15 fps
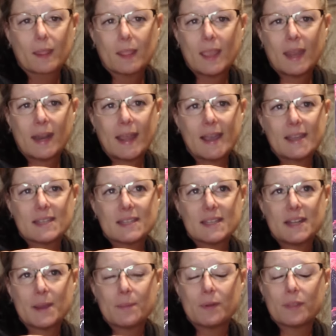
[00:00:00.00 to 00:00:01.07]
And it has the
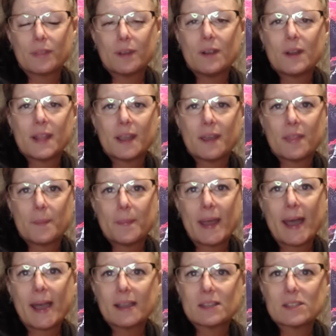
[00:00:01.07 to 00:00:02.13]
number 30 on the
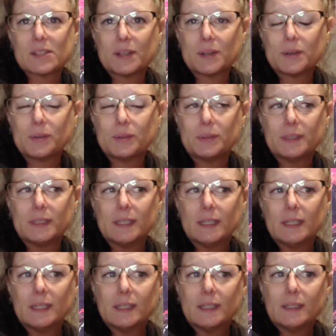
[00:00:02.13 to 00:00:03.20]
back. So
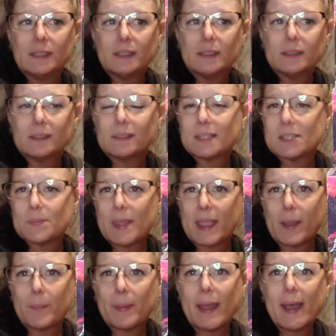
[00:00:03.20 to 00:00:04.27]
let's
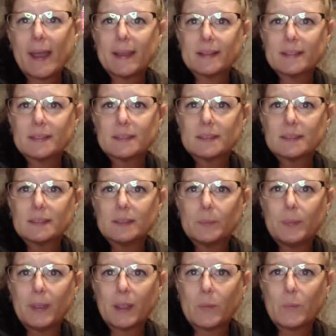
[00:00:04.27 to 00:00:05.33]
make a pact
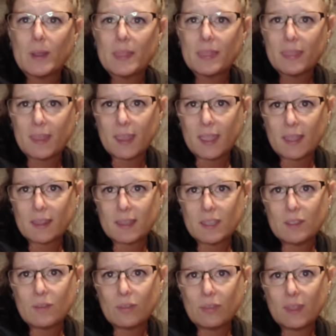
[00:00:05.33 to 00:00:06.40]
pick one thing that
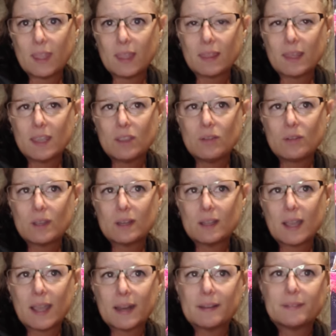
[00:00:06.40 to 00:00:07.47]
you think that you can
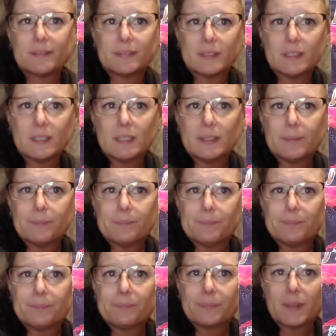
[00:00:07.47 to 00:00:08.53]
kind of
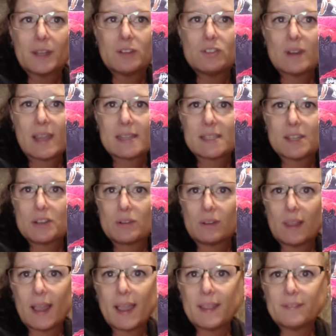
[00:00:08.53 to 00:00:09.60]
address in your
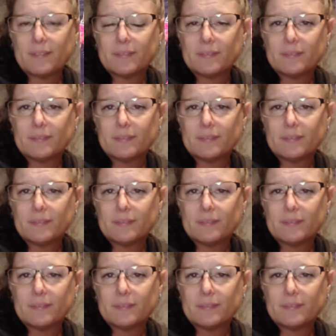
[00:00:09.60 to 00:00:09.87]
life.